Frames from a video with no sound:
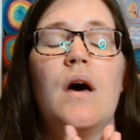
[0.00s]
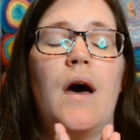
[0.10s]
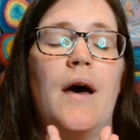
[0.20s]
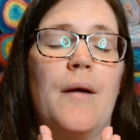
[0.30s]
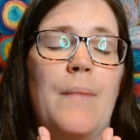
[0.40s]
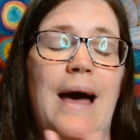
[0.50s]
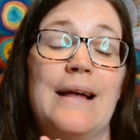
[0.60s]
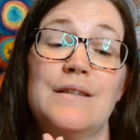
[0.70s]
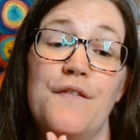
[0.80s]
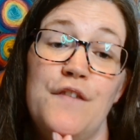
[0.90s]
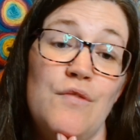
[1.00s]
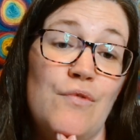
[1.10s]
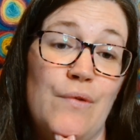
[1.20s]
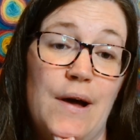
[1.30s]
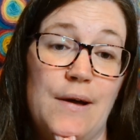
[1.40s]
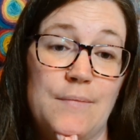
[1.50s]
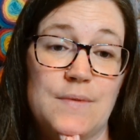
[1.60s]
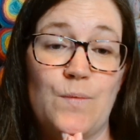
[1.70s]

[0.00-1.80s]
And funeral homes,